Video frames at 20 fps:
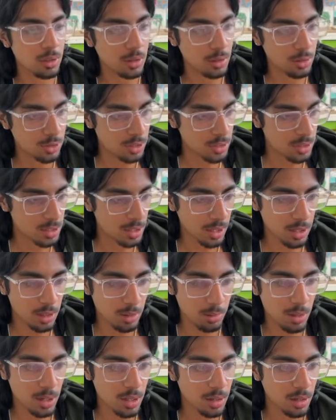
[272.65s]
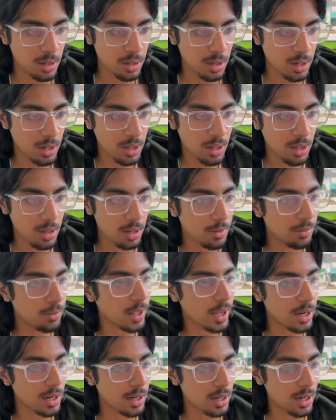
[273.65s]
Ultrasonic Raider
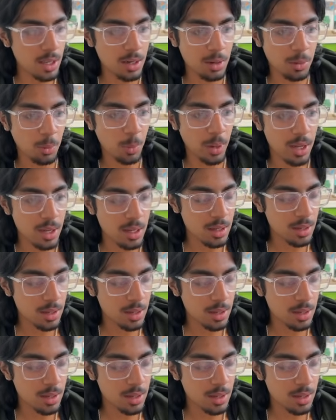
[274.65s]
flyer in a way.